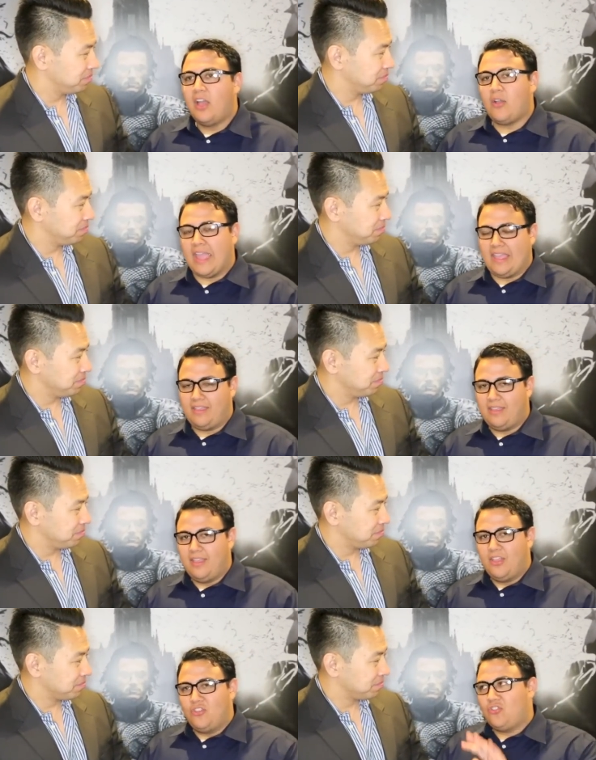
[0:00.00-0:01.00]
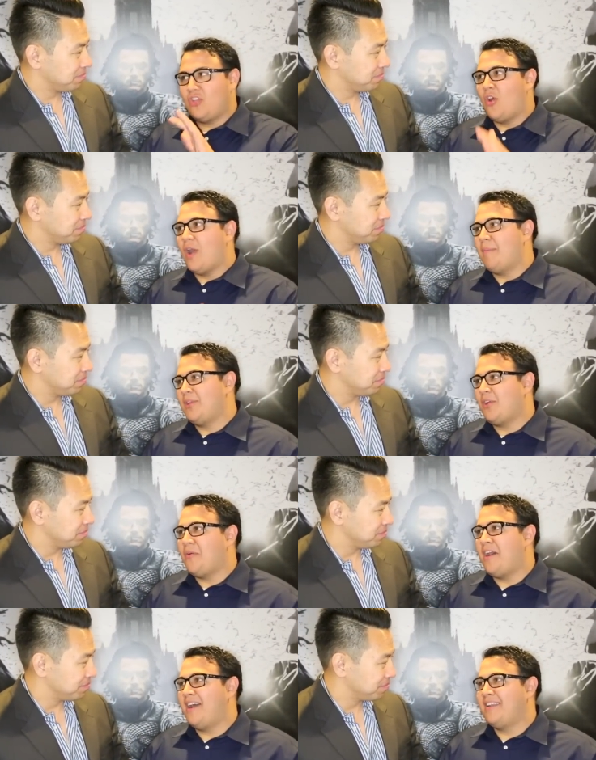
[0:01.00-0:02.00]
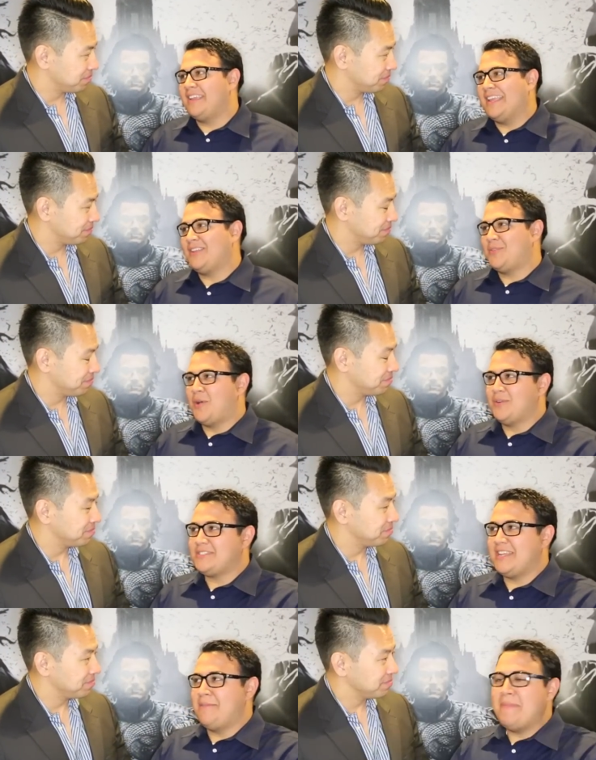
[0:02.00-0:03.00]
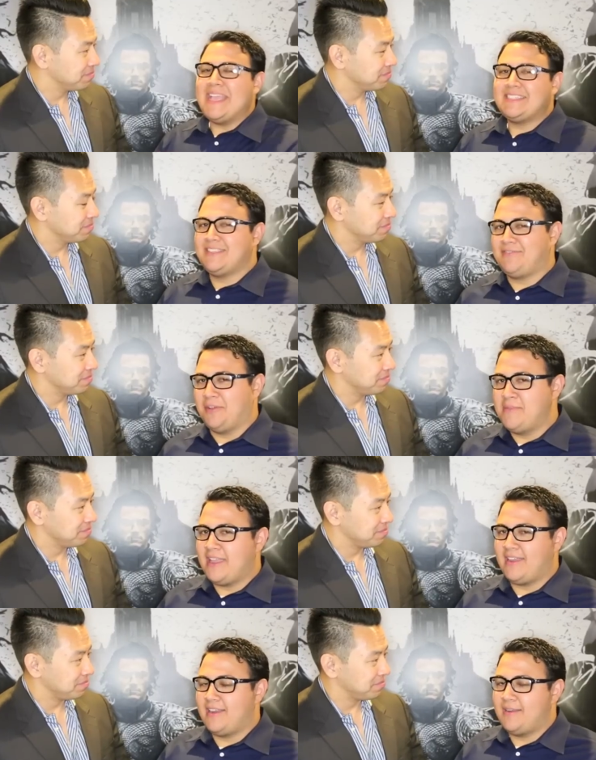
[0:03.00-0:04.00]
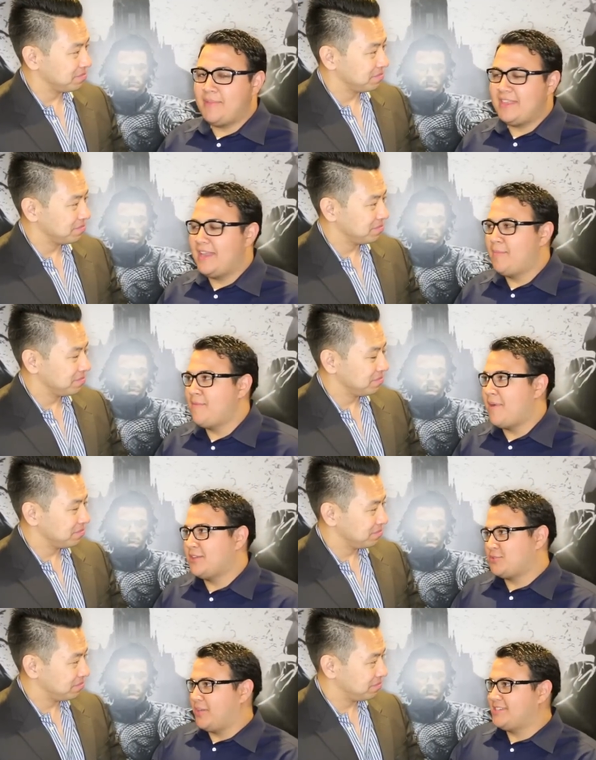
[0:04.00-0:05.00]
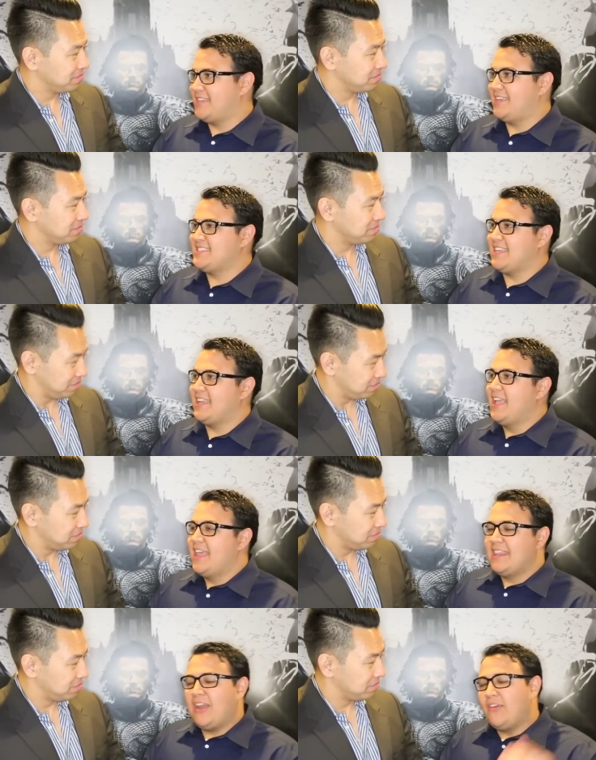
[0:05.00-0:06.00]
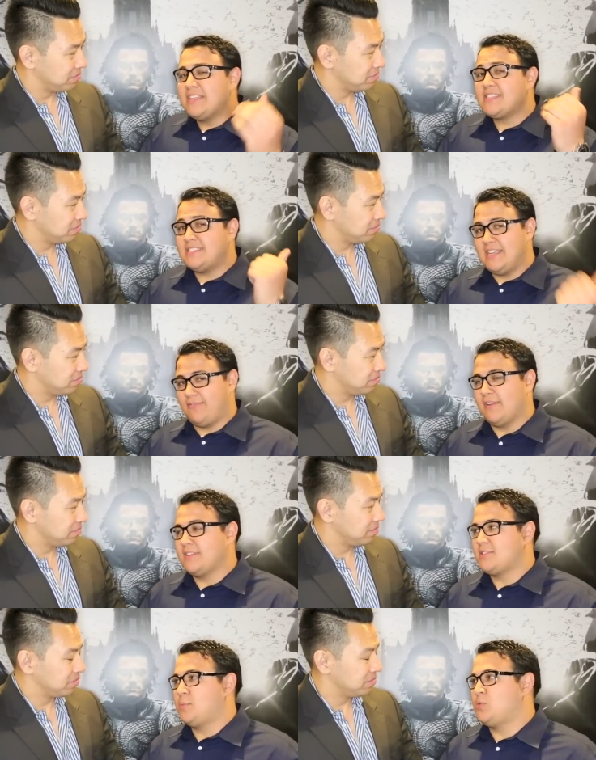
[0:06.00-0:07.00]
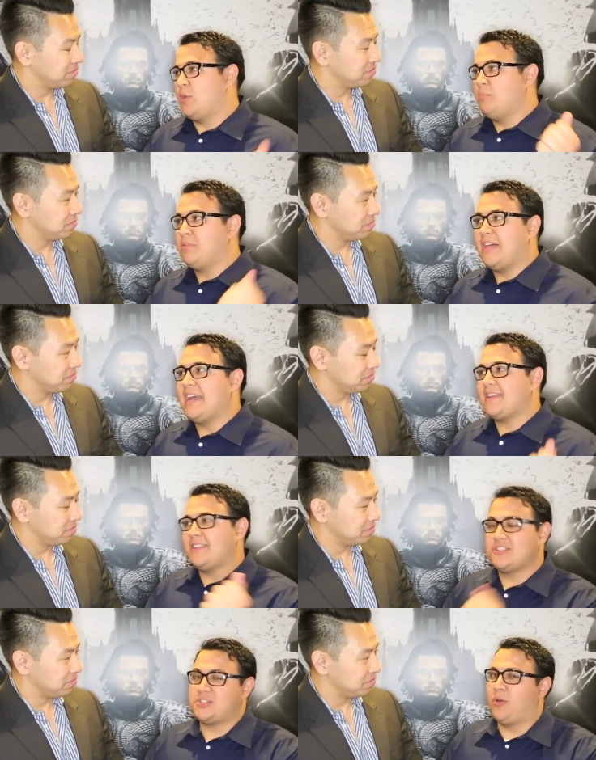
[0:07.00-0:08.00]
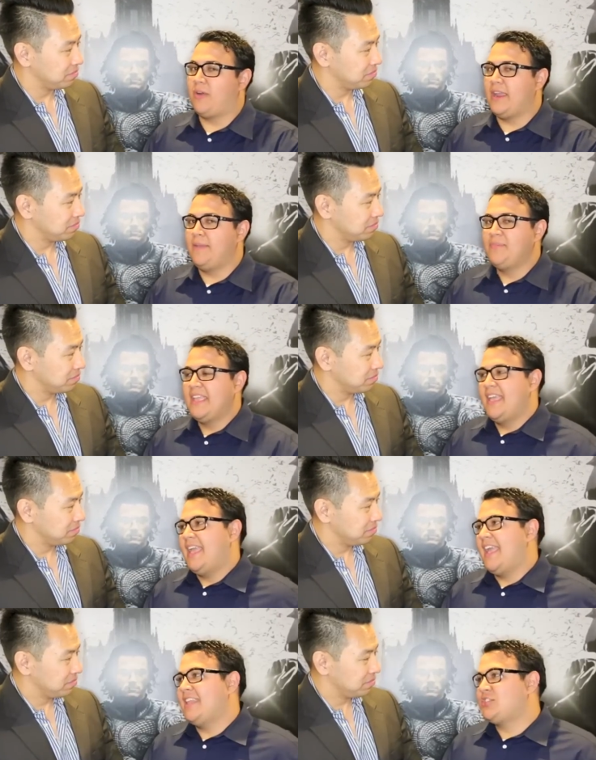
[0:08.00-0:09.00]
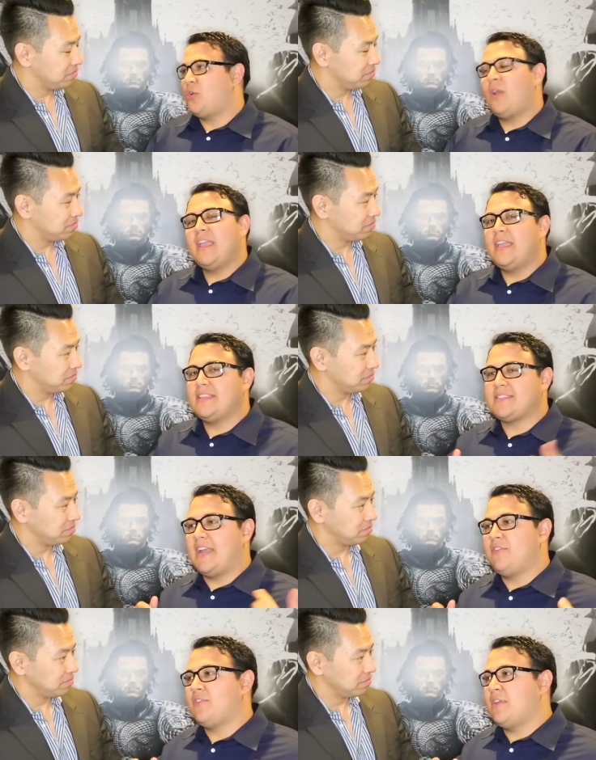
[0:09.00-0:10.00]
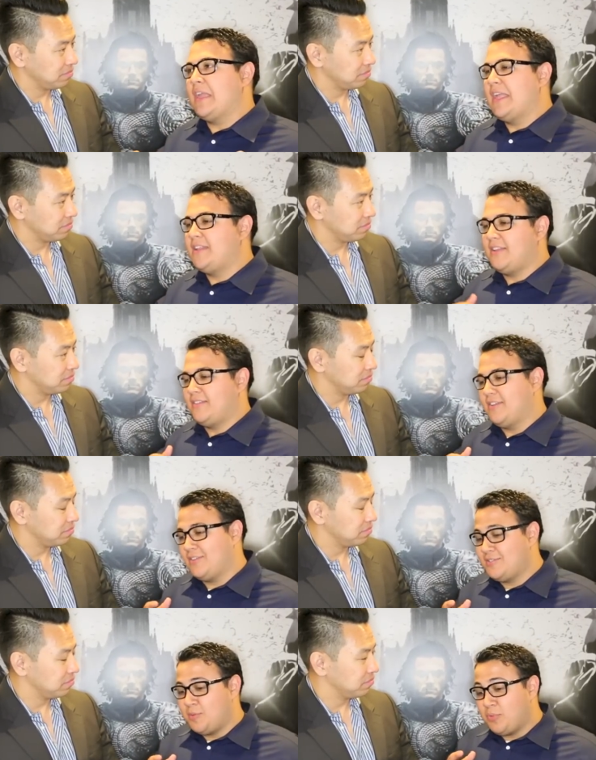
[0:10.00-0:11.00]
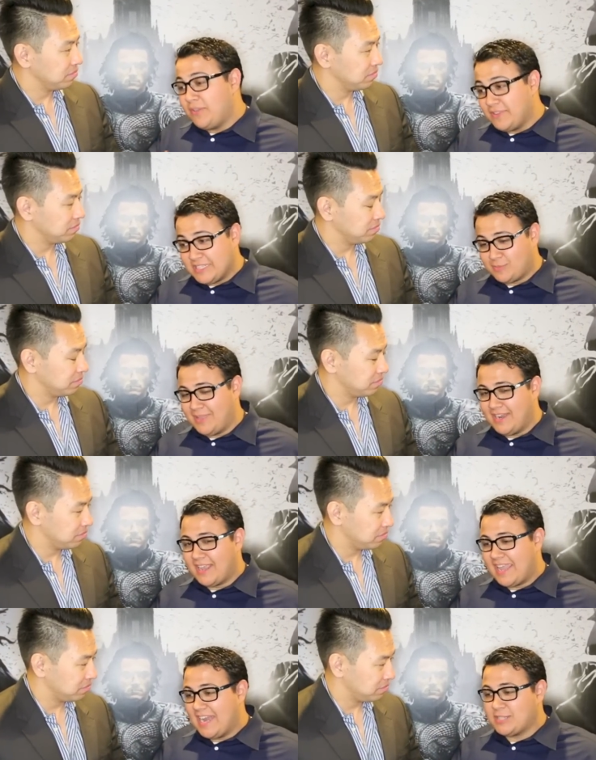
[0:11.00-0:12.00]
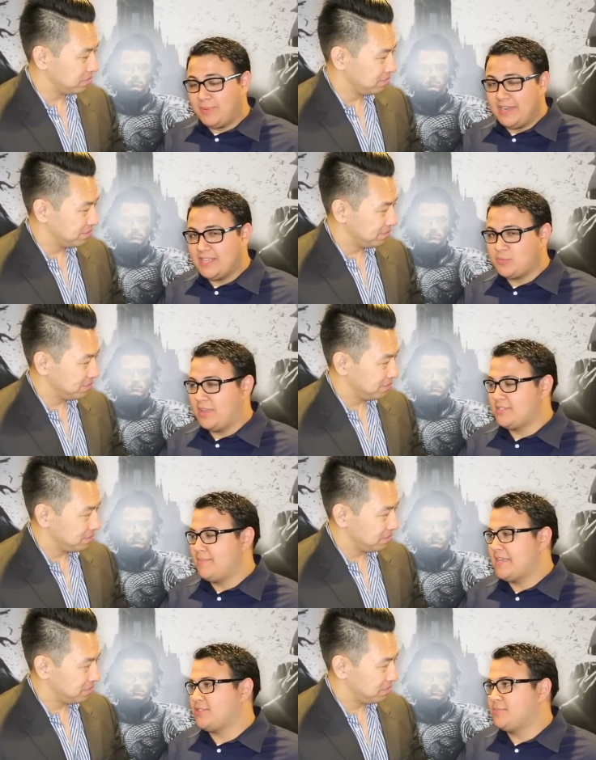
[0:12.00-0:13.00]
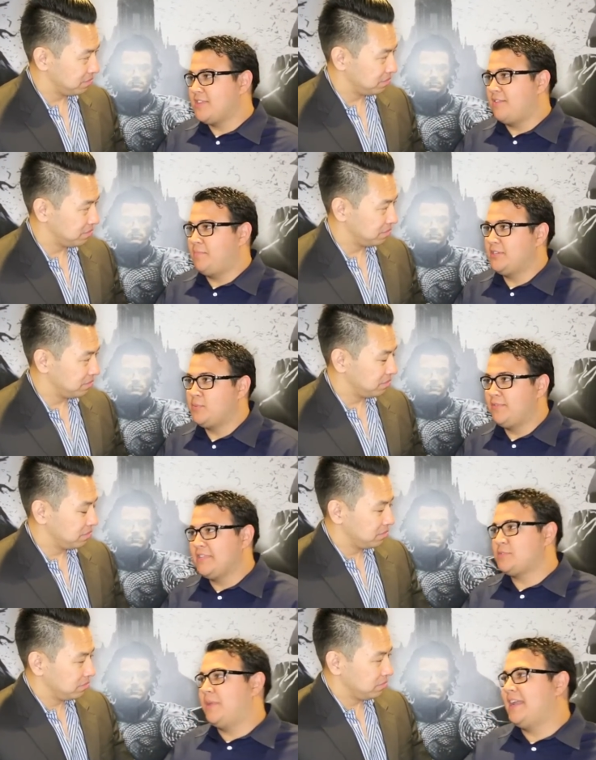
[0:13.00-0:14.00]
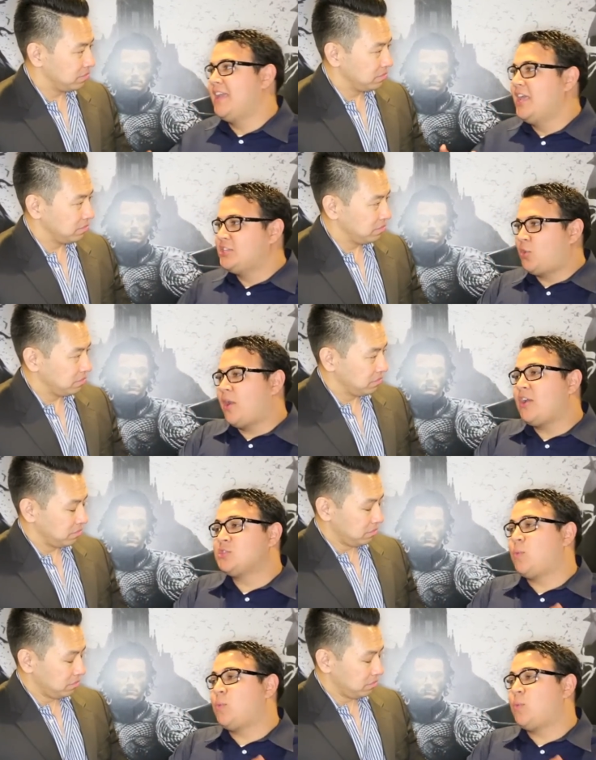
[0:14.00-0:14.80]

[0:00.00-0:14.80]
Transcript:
Speaker 1: Okay, so I'm gonna go on and quote an amazing filmmaker by the name of Martin Scorsese. There is a difference between plot and story. And story is kind of, eh, to, to, to briefly explain, I can't explain as well as the master himself, but to briefly explain, story goes